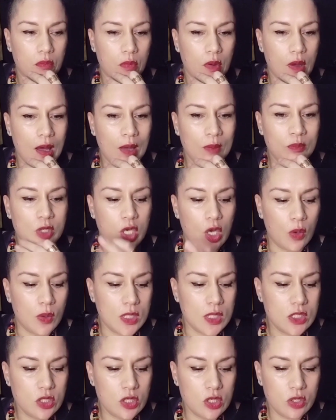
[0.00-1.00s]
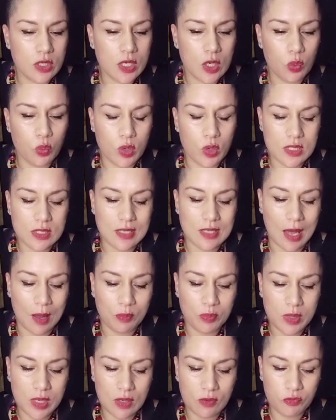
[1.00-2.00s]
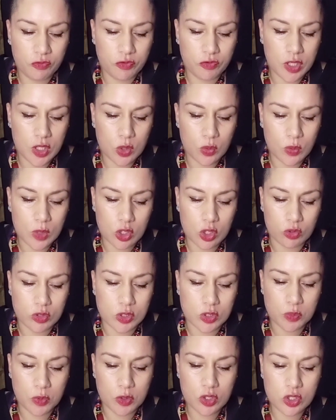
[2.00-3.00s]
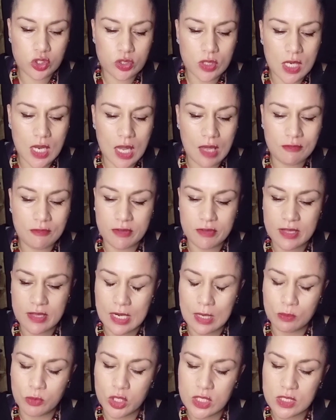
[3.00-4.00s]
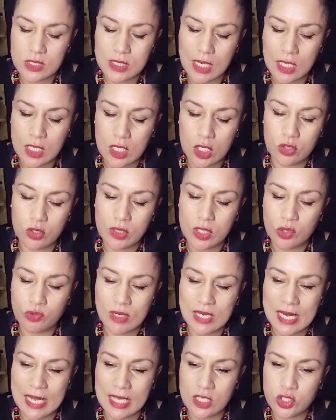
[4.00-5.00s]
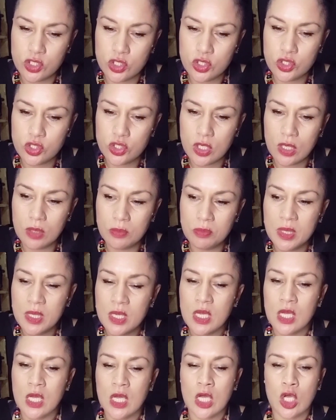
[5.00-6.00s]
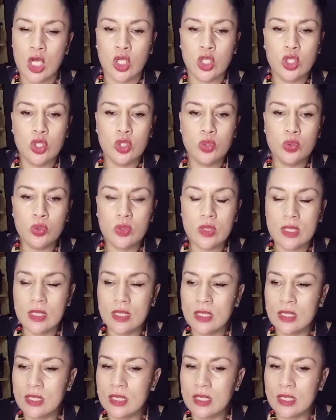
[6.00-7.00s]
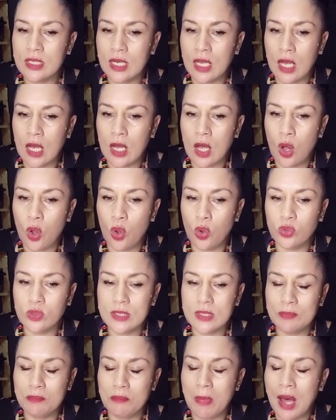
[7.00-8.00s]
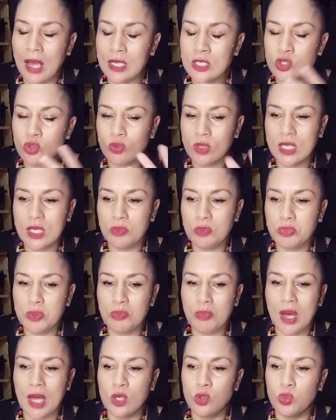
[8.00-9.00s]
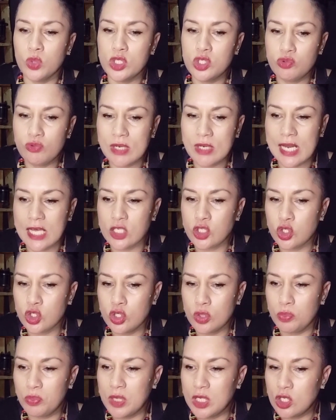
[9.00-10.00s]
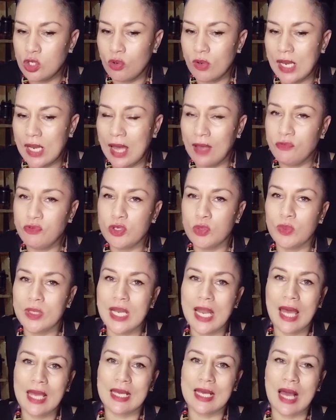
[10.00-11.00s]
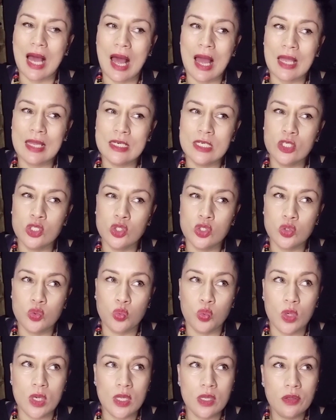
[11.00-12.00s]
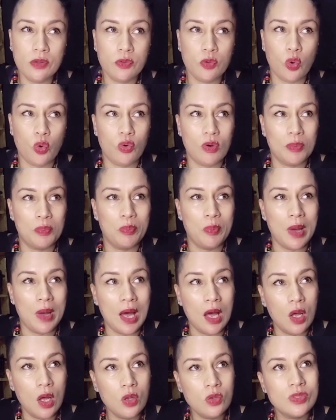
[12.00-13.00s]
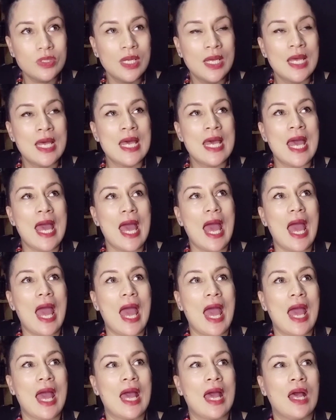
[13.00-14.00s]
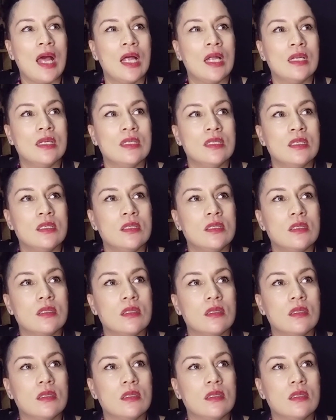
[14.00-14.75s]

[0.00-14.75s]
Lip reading: I'm going to look at what is happening for you in your spiritual life, and then I'm going to take a look at relationship. You can hold in mind or keep in mind which relationship in your life you would like guidance with or about, and